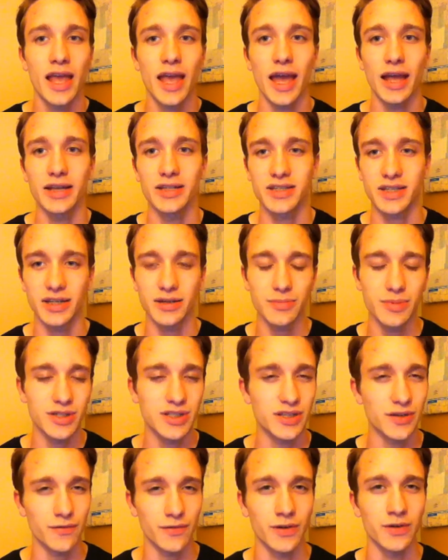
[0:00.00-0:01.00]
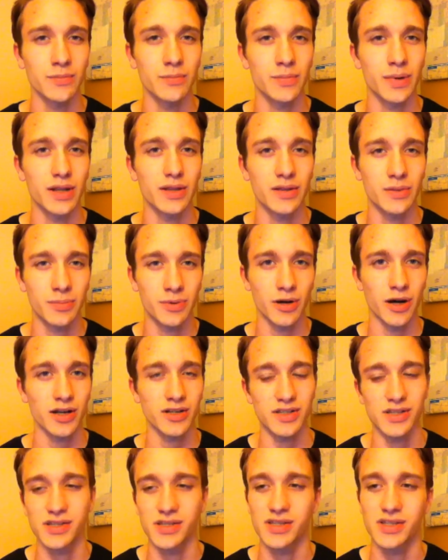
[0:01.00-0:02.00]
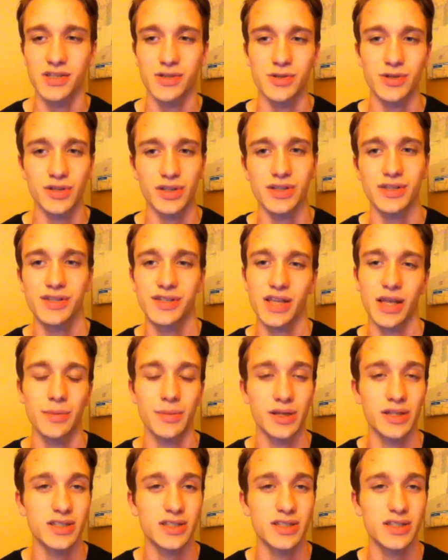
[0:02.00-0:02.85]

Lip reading: And it's going to be different, but the process is usually the same.